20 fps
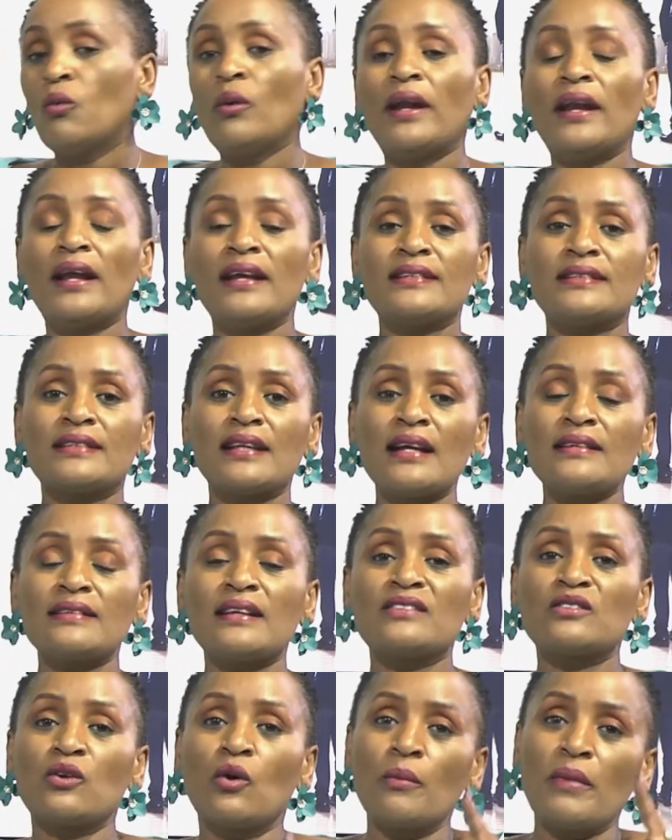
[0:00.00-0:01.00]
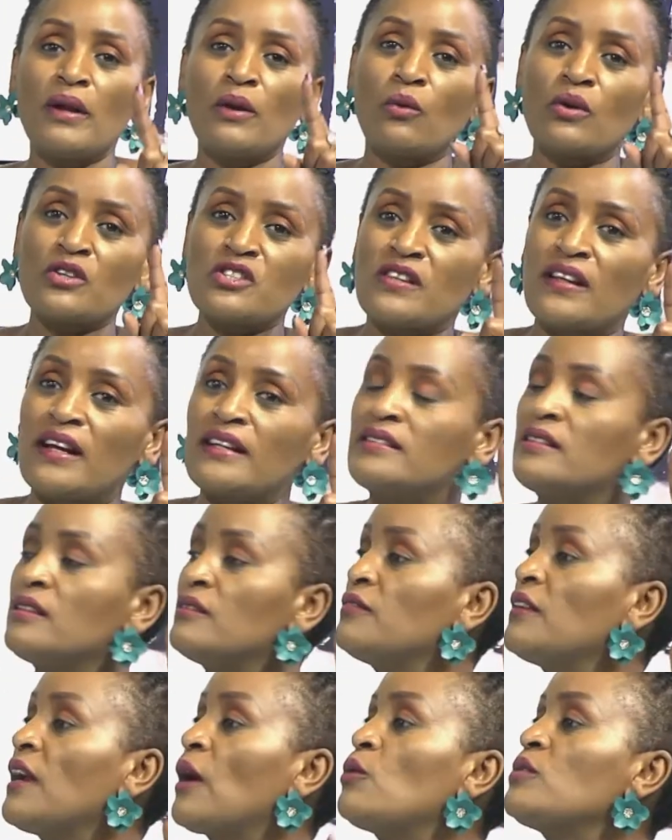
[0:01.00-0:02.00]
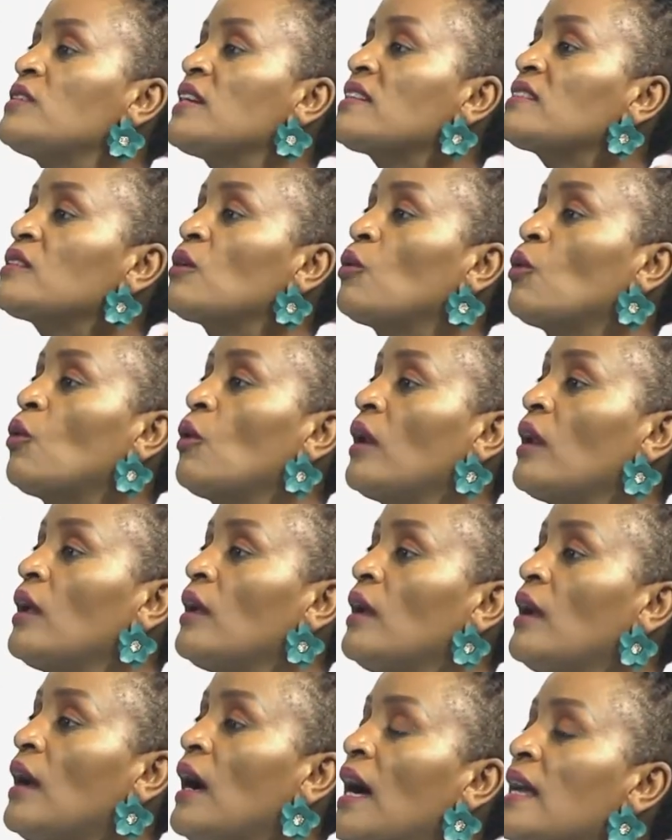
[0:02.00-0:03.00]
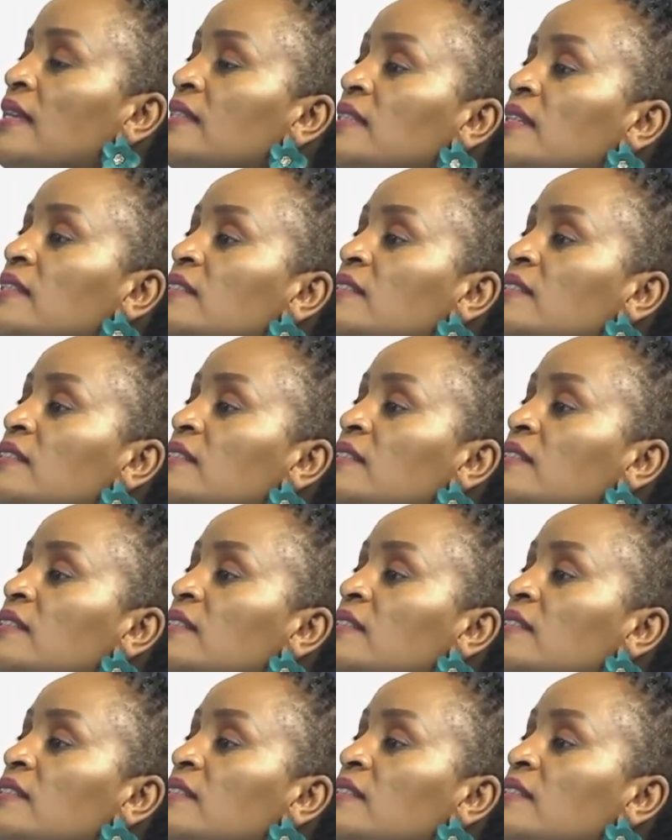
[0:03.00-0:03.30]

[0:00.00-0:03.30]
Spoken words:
When I sat at home and watched that TV, I could just scroll and see